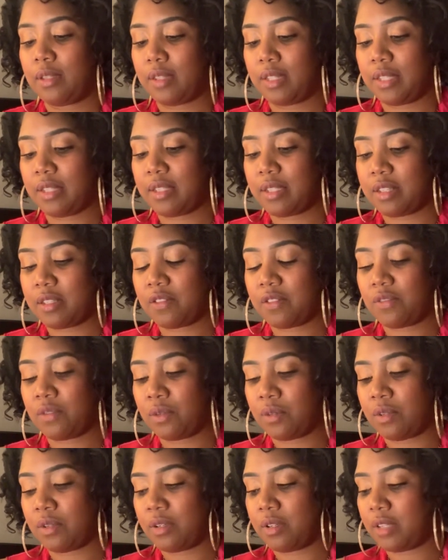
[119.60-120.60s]
this is
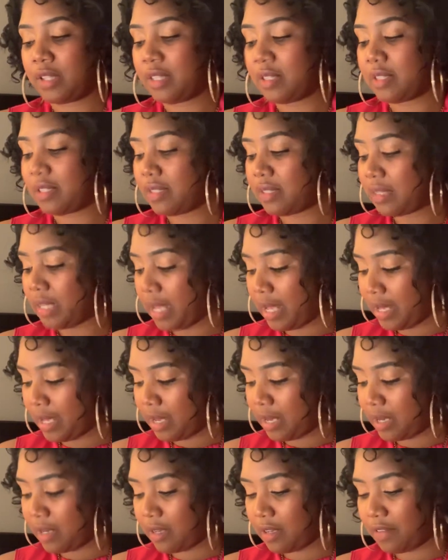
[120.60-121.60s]
for the
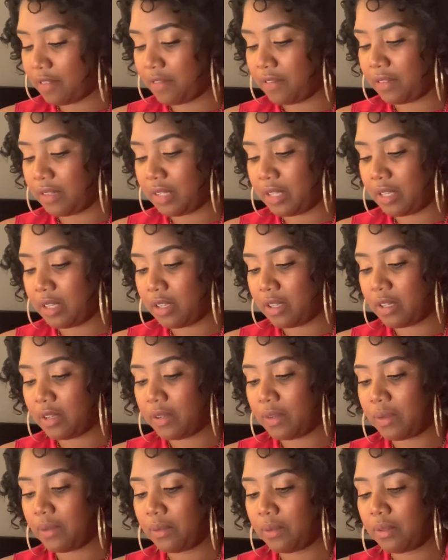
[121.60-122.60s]
sign of
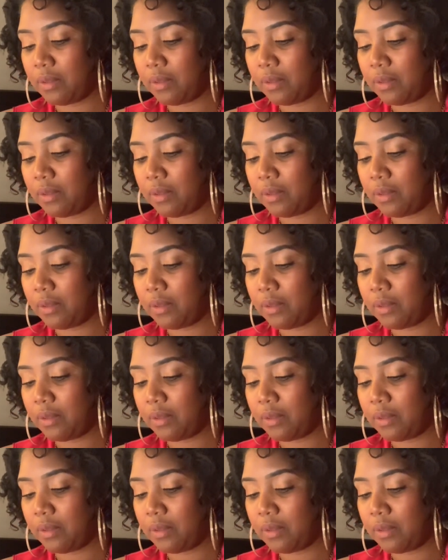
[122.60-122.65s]
Leo,